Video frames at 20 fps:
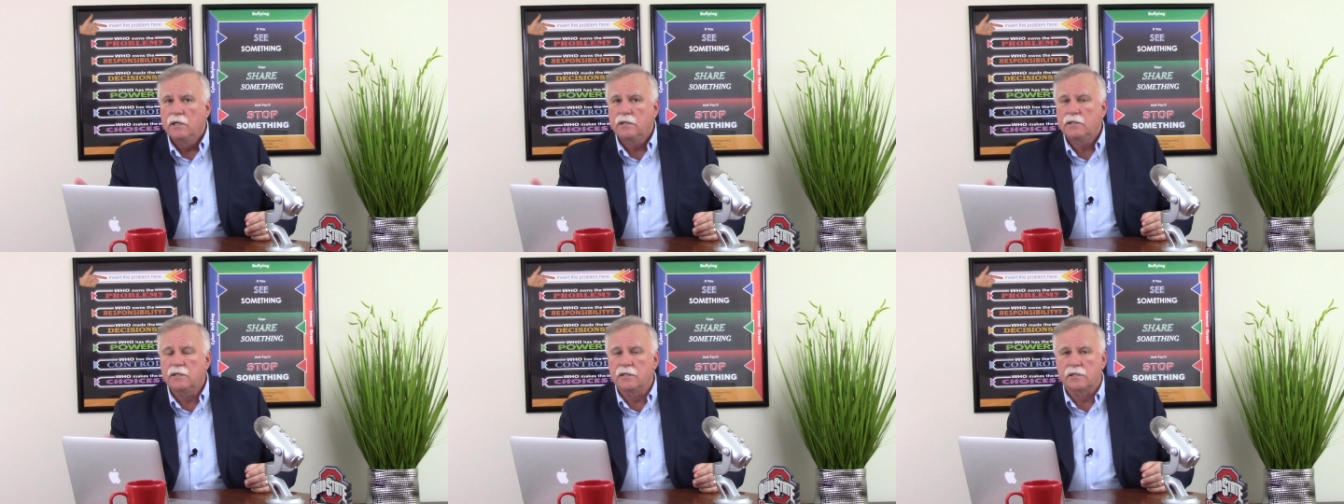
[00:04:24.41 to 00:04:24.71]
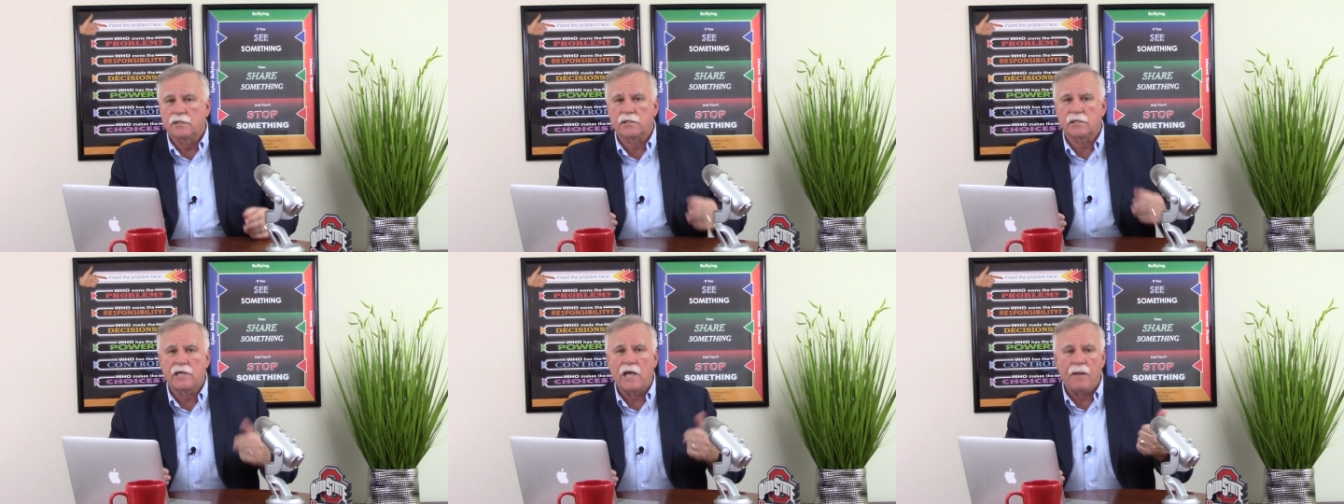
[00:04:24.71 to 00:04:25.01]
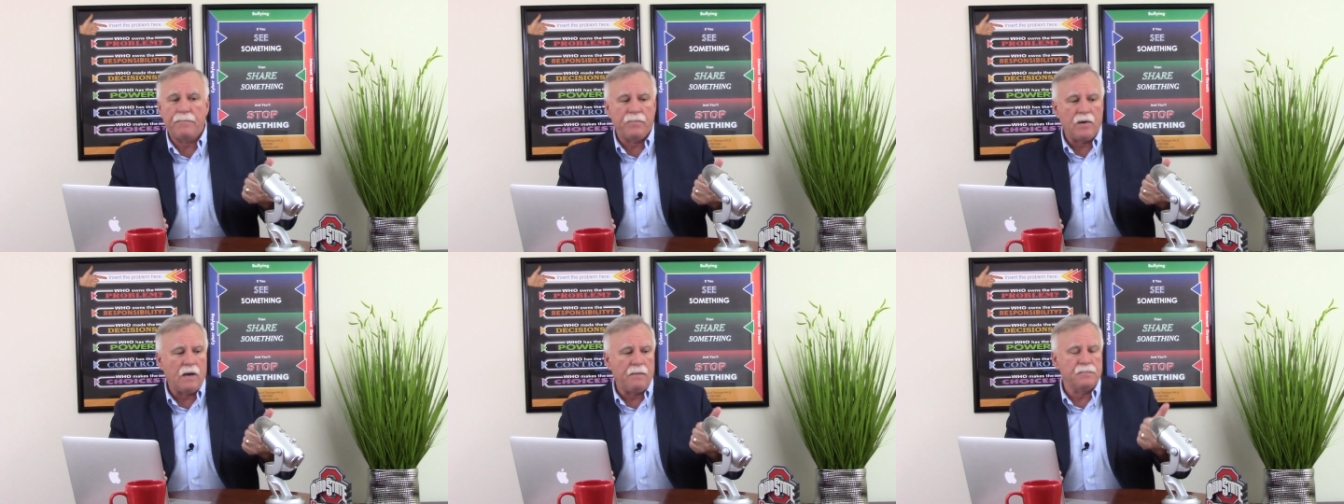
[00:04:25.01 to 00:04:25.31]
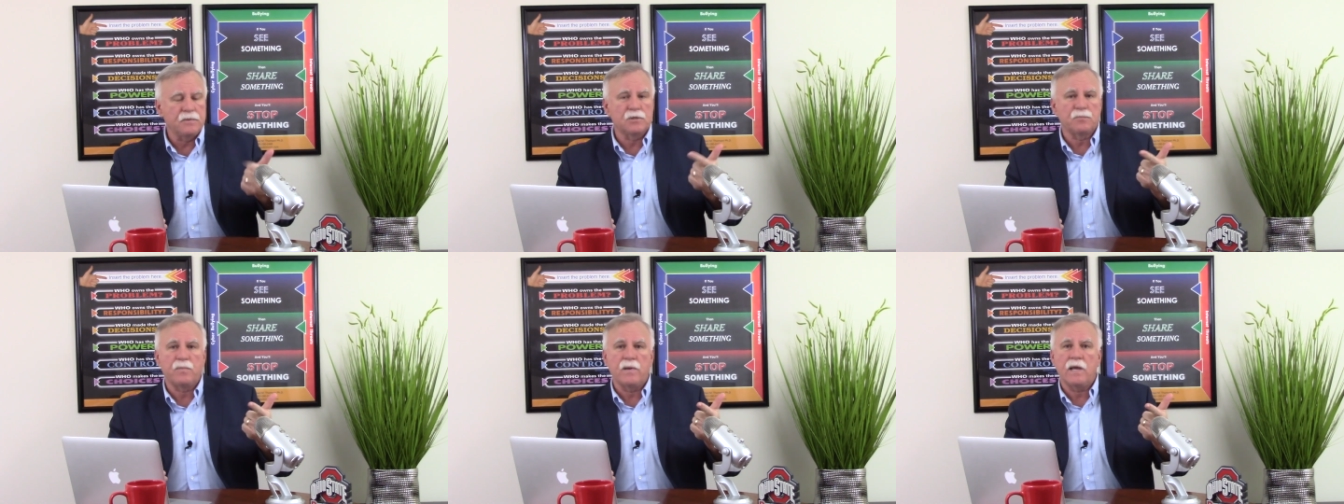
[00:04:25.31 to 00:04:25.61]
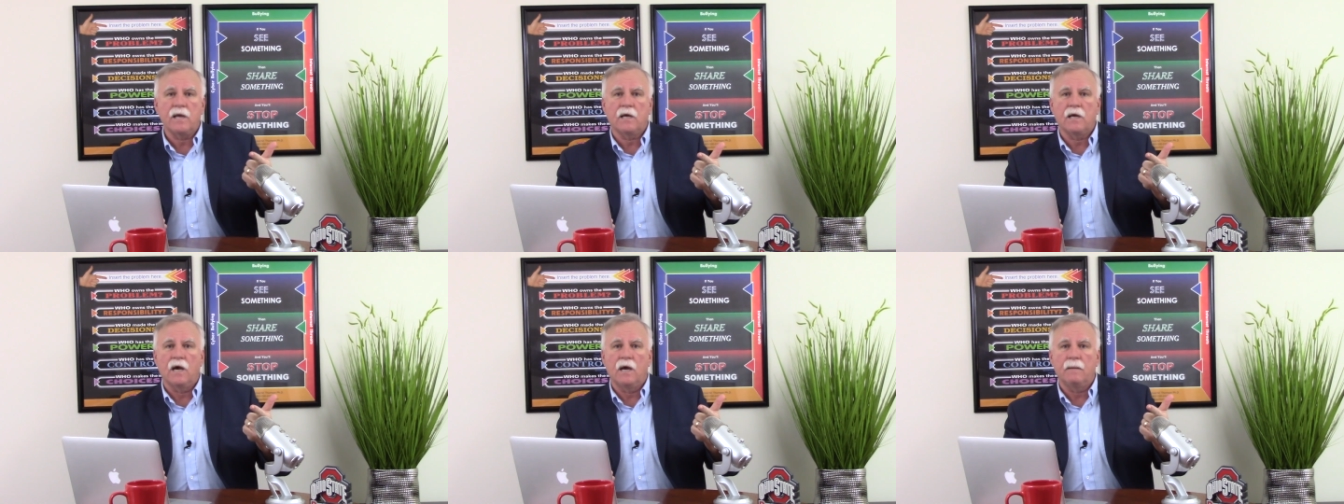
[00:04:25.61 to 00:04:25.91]
to step up,
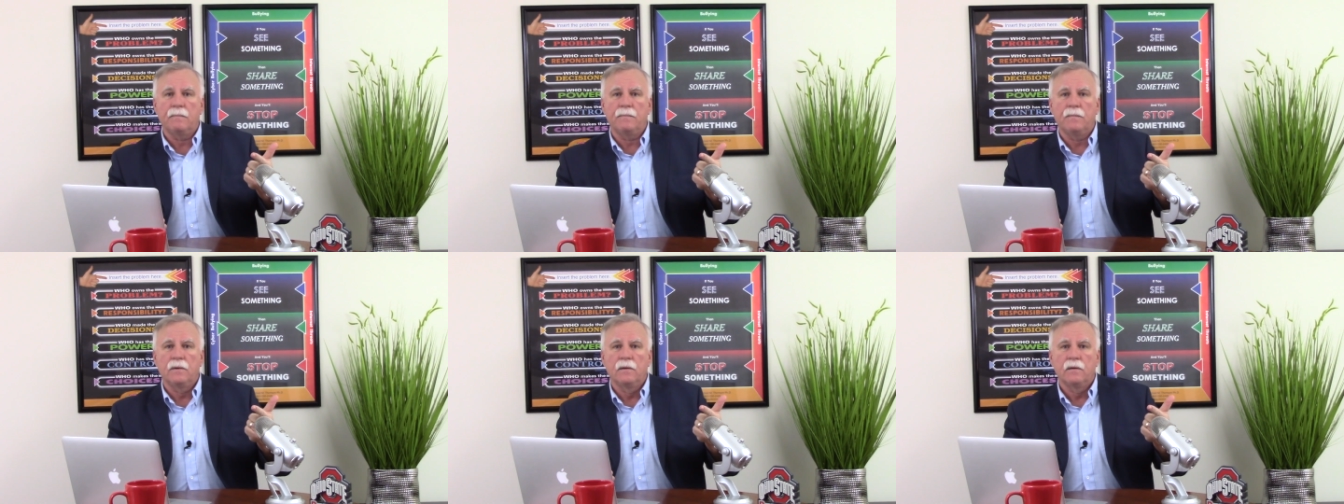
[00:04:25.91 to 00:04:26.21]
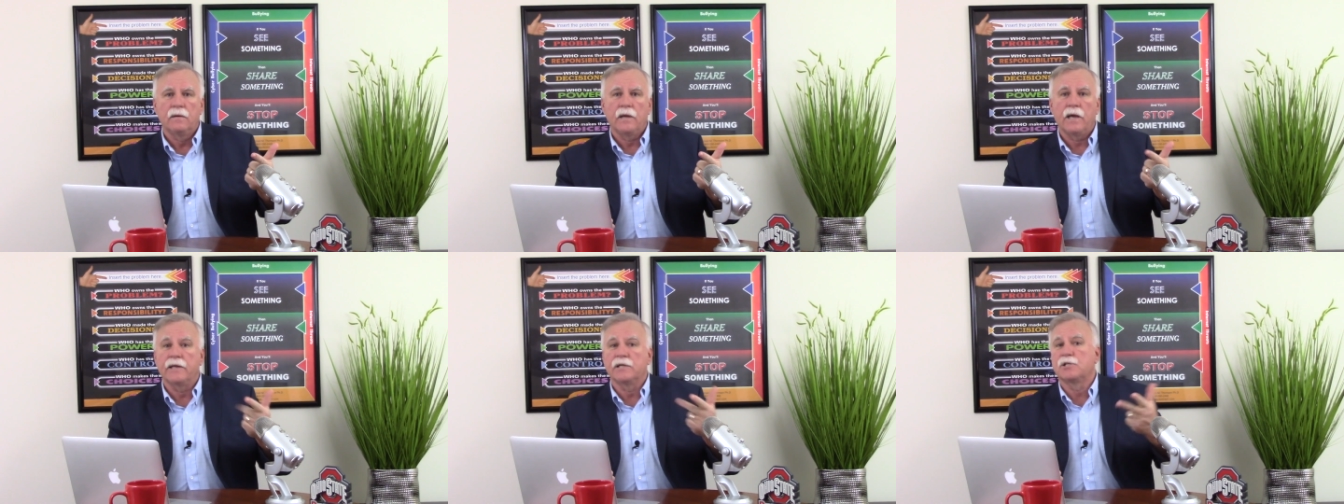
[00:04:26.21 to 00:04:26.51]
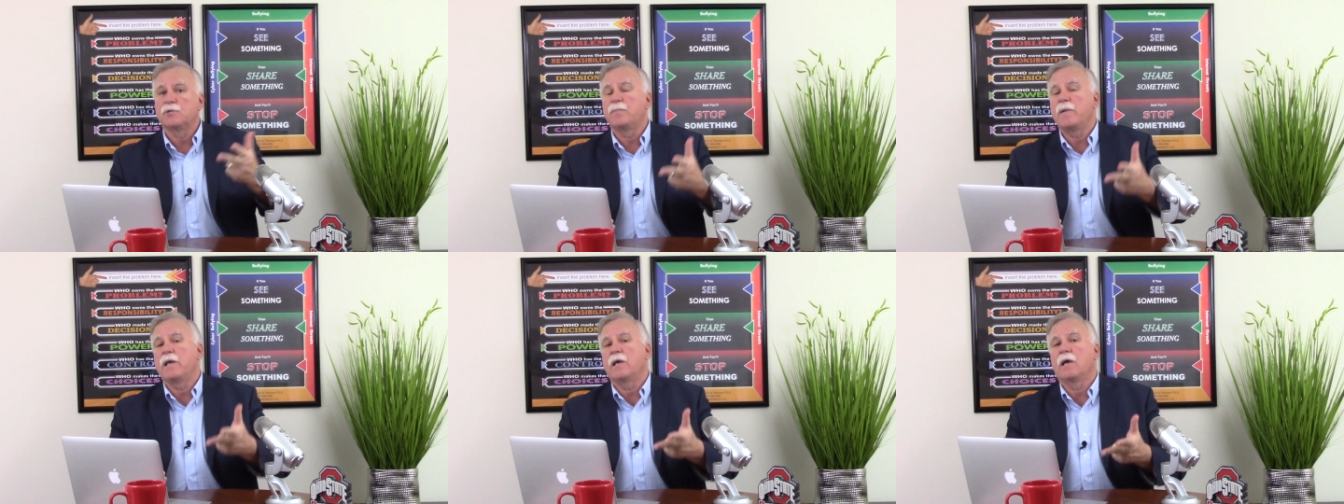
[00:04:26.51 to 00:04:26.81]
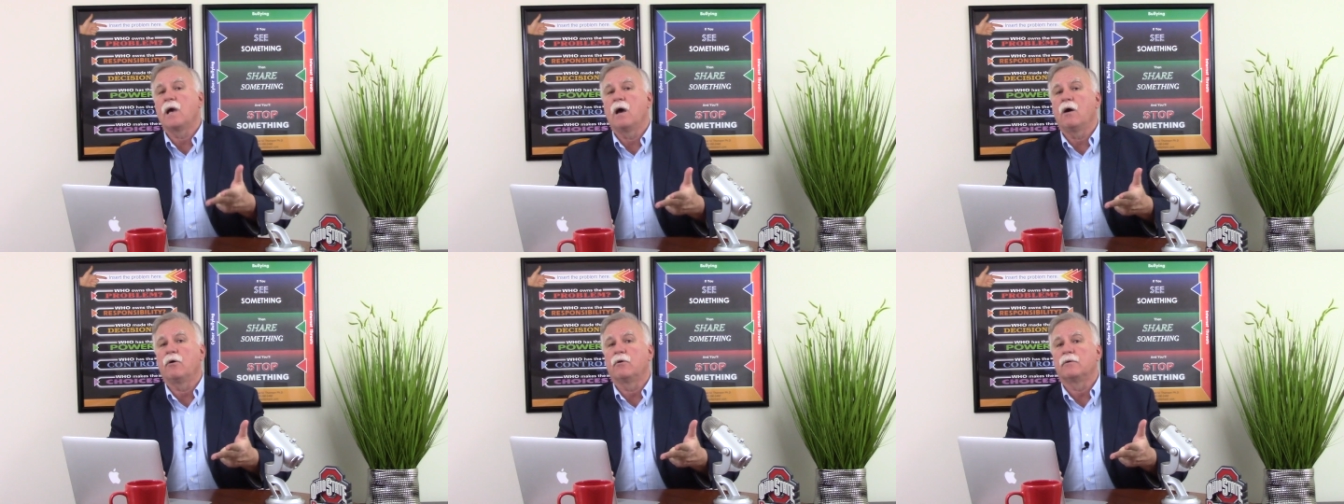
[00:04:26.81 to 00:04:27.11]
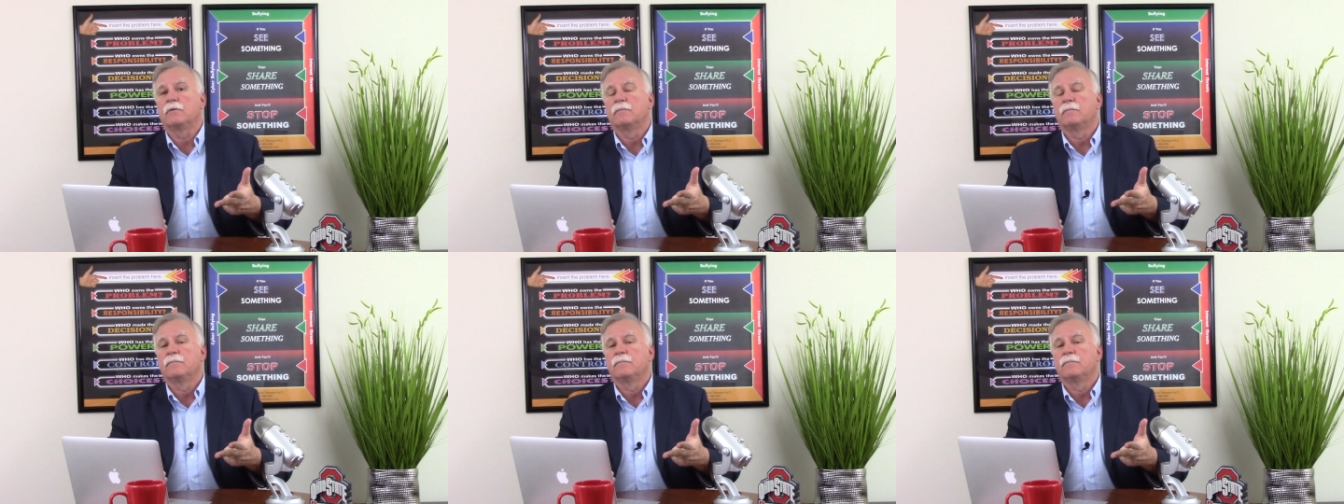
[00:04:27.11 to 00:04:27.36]
and speak out.